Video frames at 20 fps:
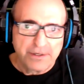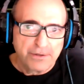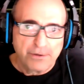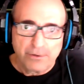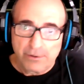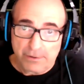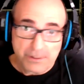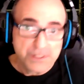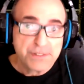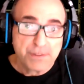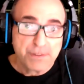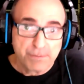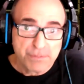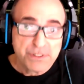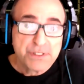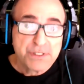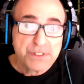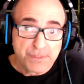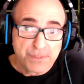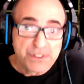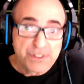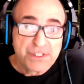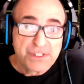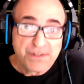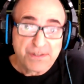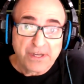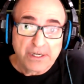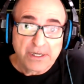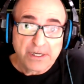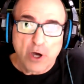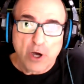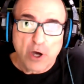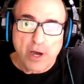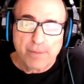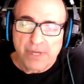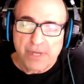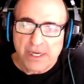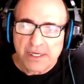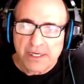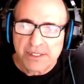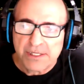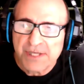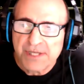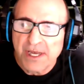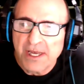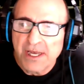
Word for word: or specific topics,